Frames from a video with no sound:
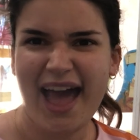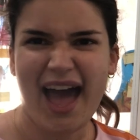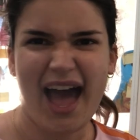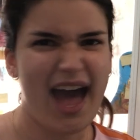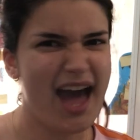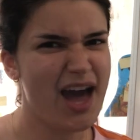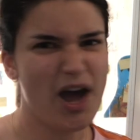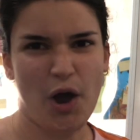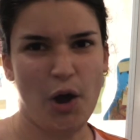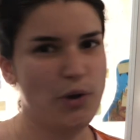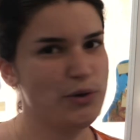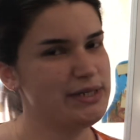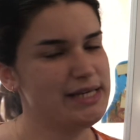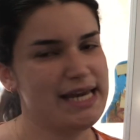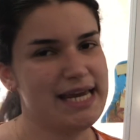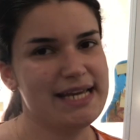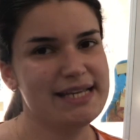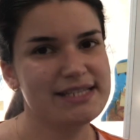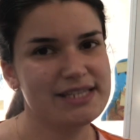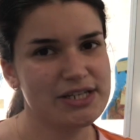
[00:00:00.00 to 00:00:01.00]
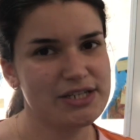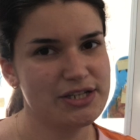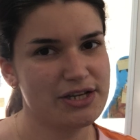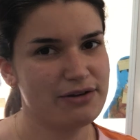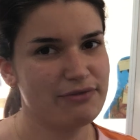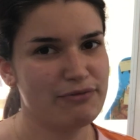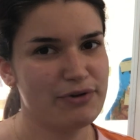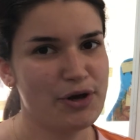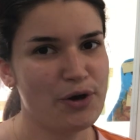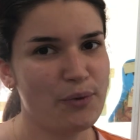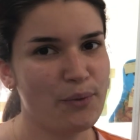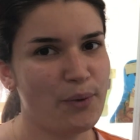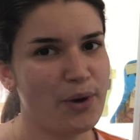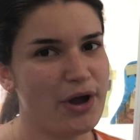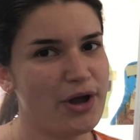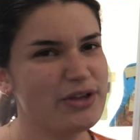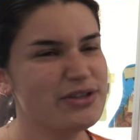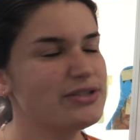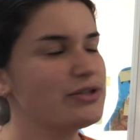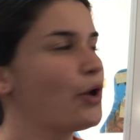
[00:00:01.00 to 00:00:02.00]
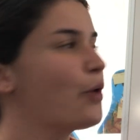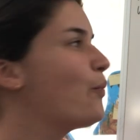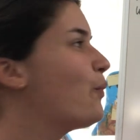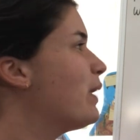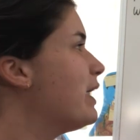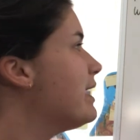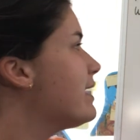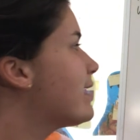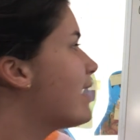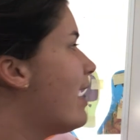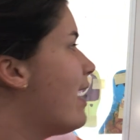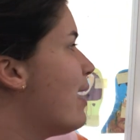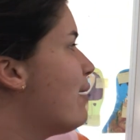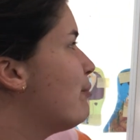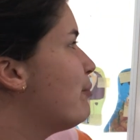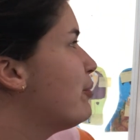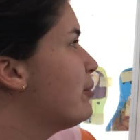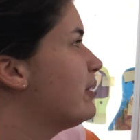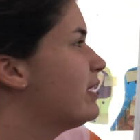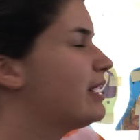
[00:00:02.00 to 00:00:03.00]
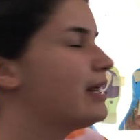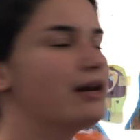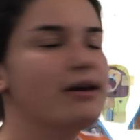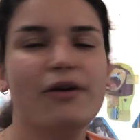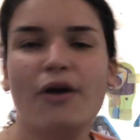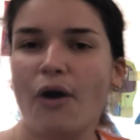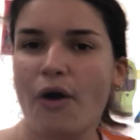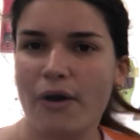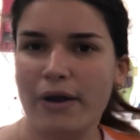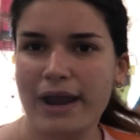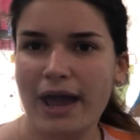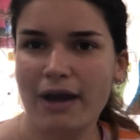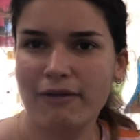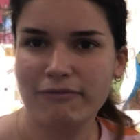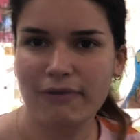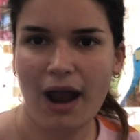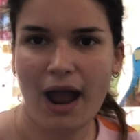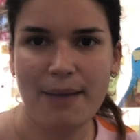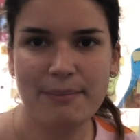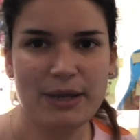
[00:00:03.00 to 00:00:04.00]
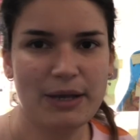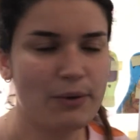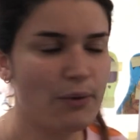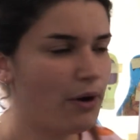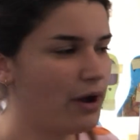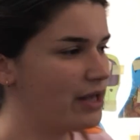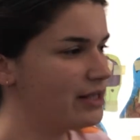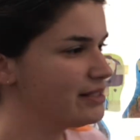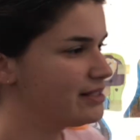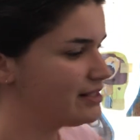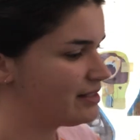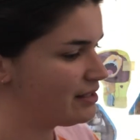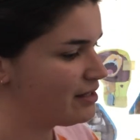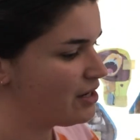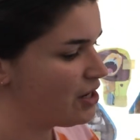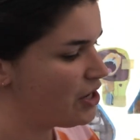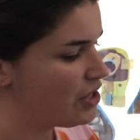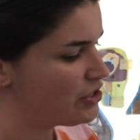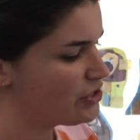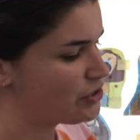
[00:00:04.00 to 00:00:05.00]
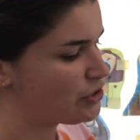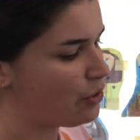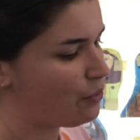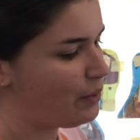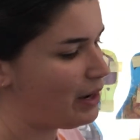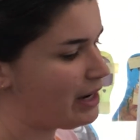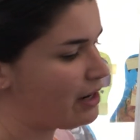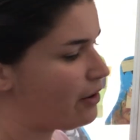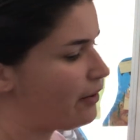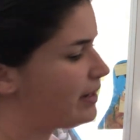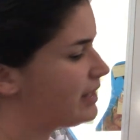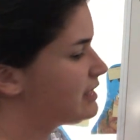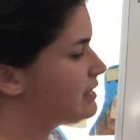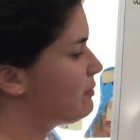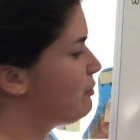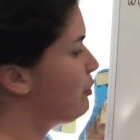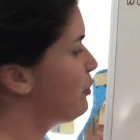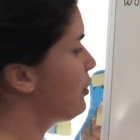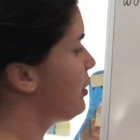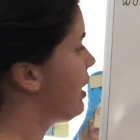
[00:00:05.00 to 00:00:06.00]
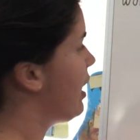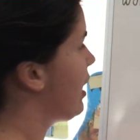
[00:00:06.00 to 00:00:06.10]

A-oat isn't a real word, so we can't put it on our rhyming words. So we're going to put